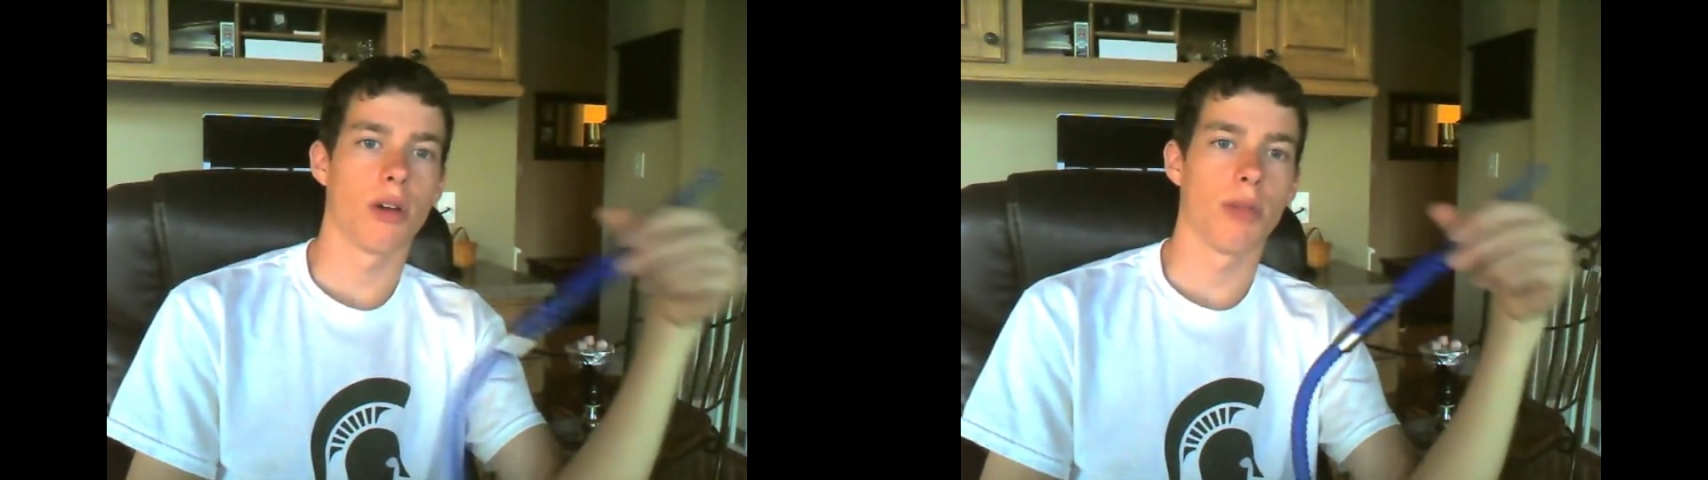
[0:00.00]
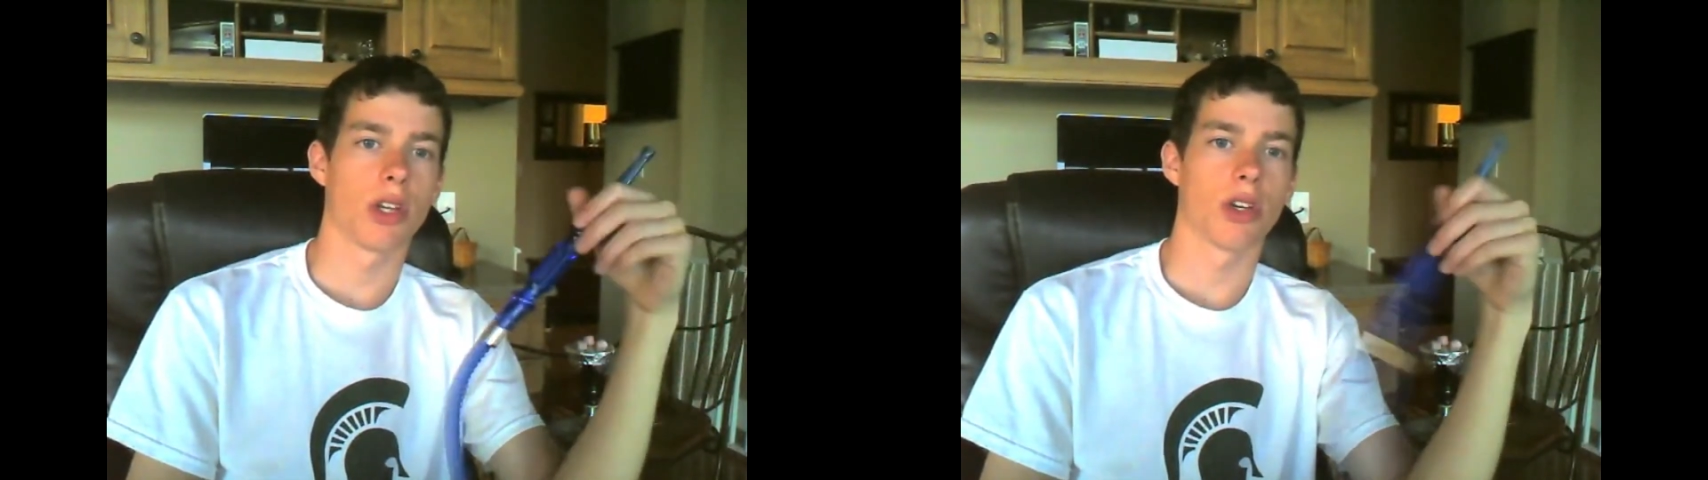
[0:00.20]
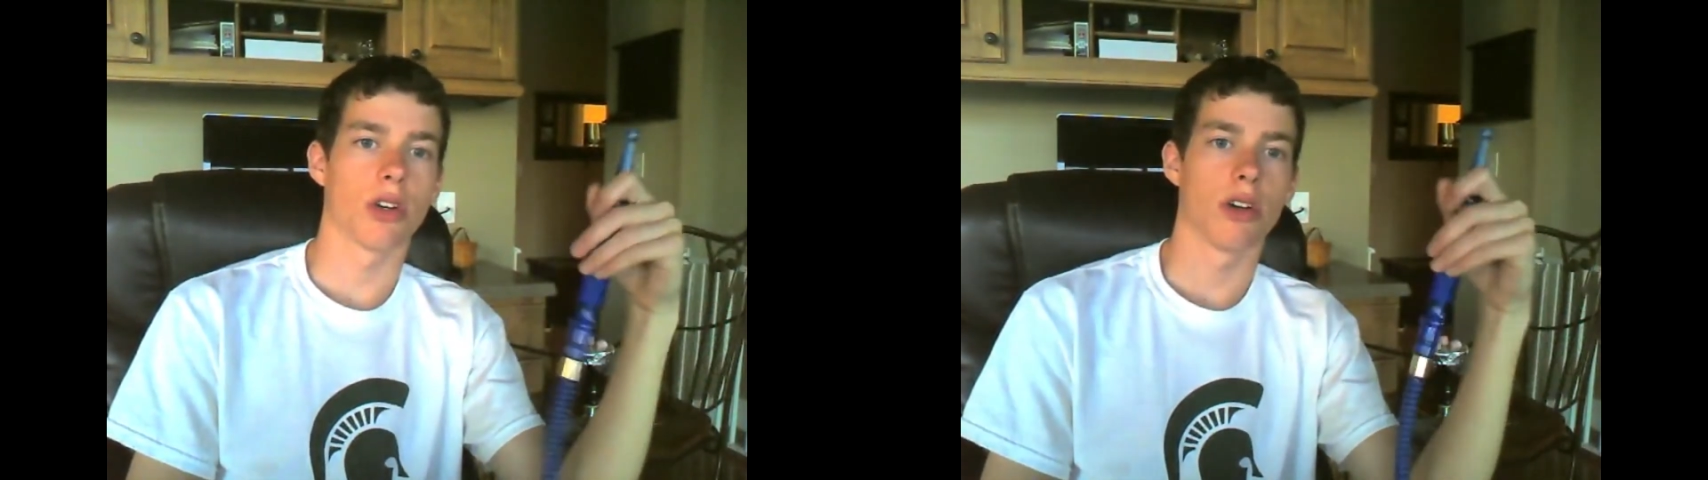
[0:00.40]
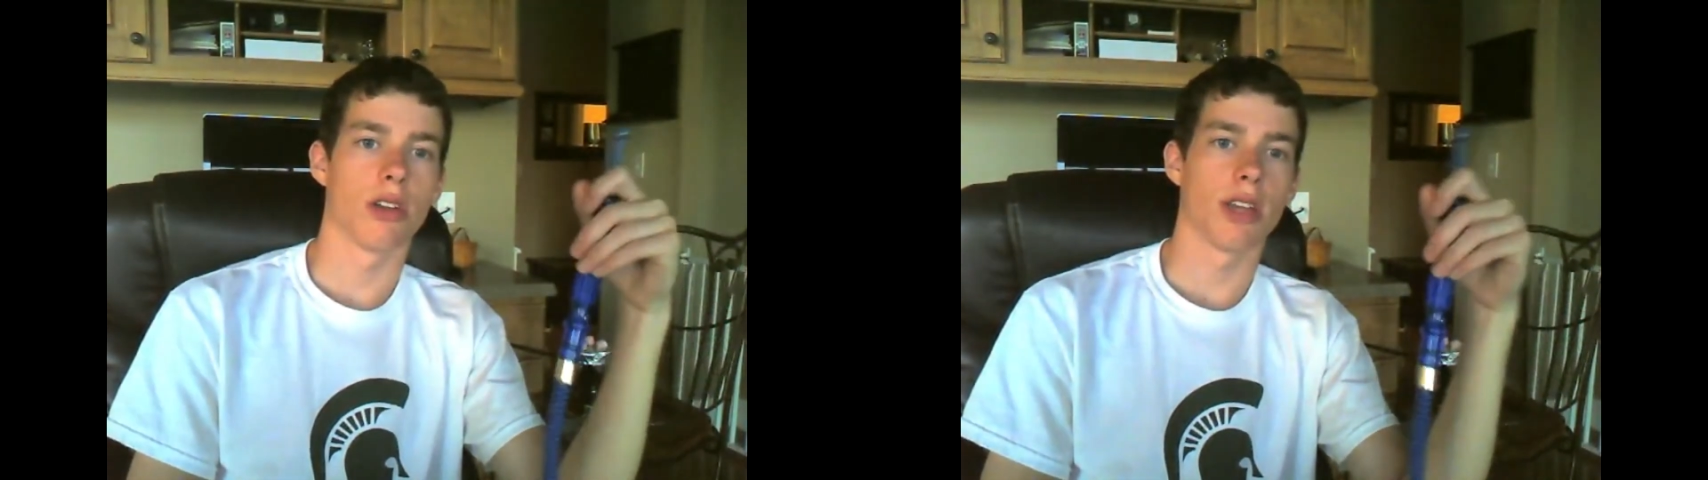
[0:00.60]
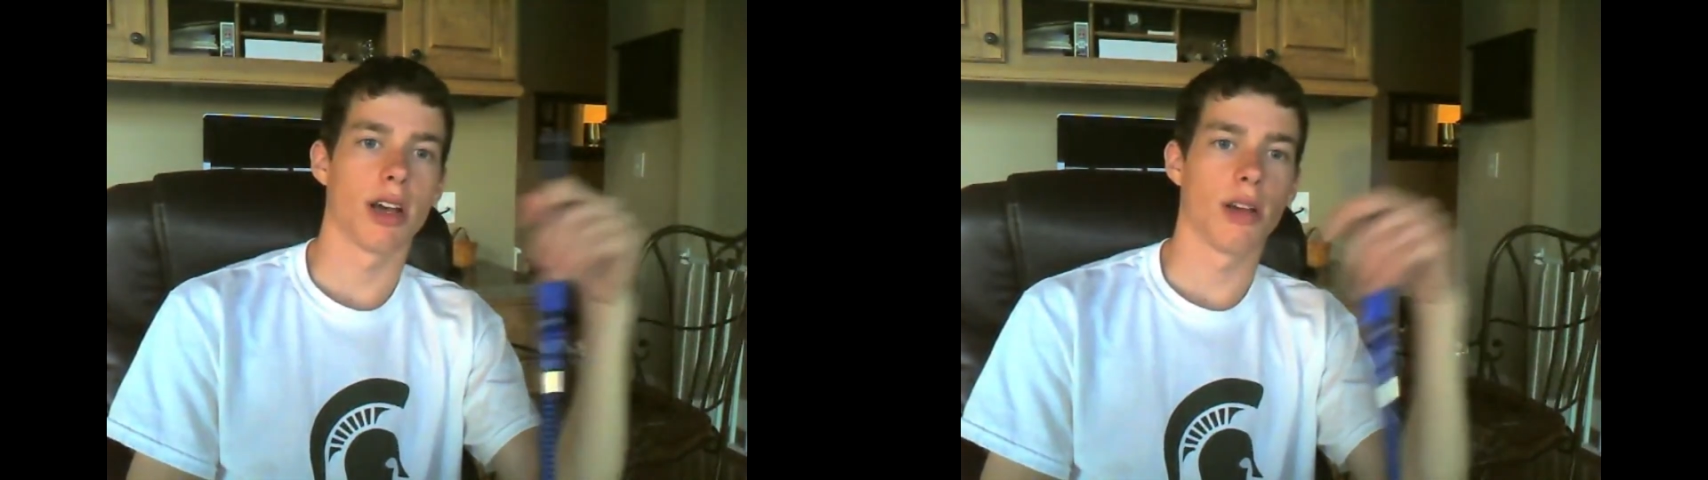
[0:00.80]
and I'll make
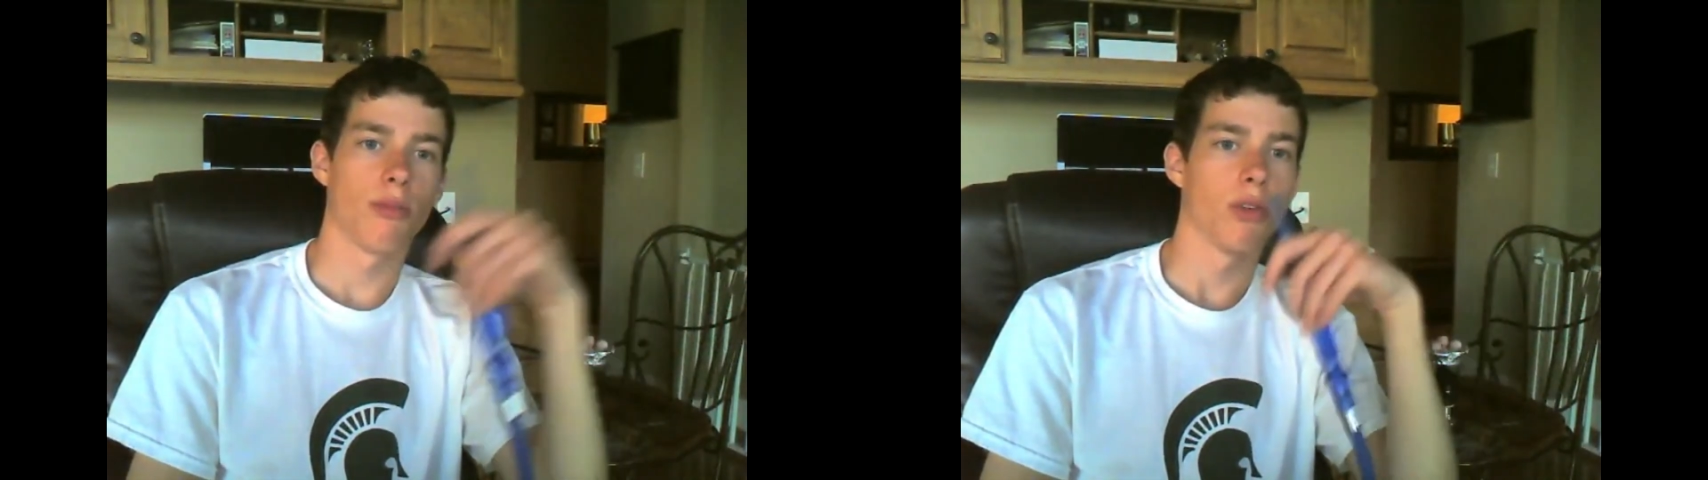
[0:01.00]
sure that I